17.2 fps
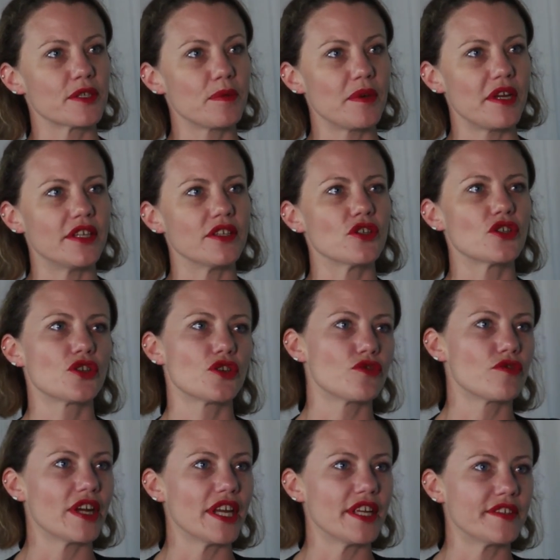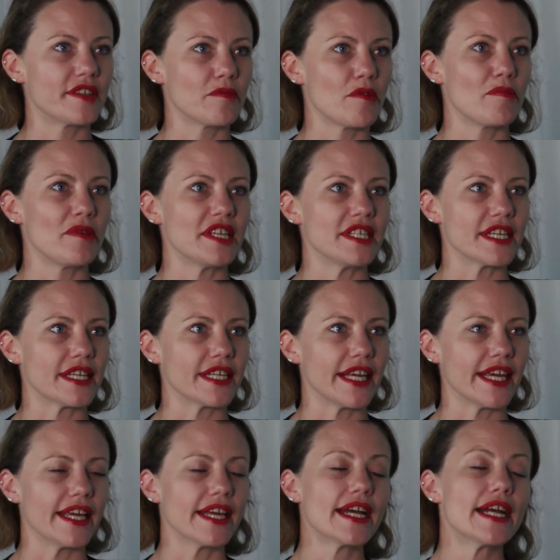Sweden should release him
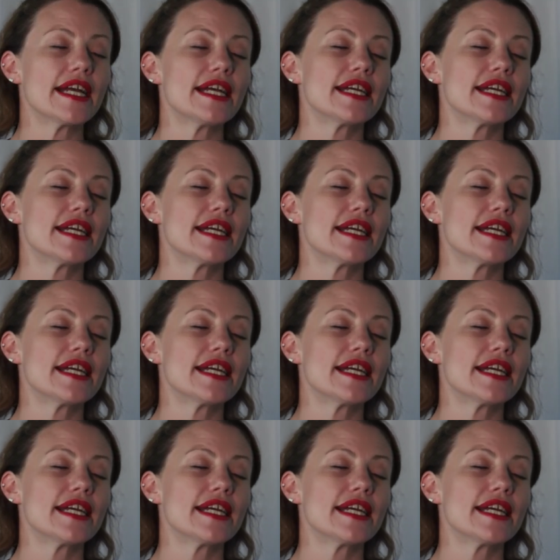immediately.